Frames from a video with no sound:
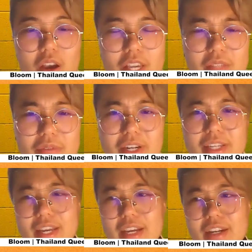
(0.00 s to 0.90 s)
He's very
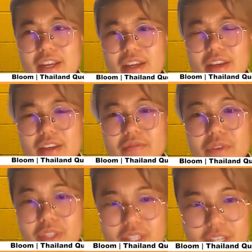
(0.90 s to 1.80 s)
young, like
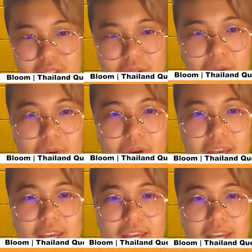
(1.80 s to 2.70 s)
40 years old,
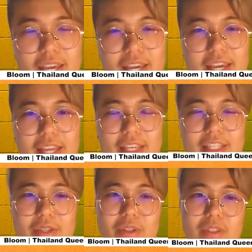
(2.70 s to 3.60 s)
and
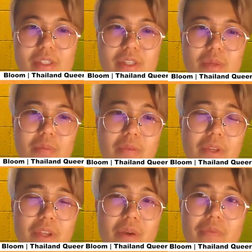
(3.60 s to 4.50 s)
he's considered to be
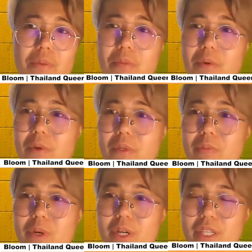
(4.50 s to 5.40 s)
one of the most
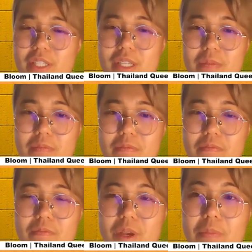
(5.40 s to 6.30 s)
progressive
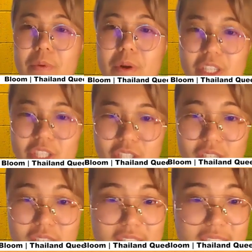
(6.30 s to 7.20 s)

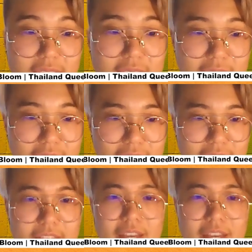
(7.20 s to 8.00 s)
politicians in Thailand.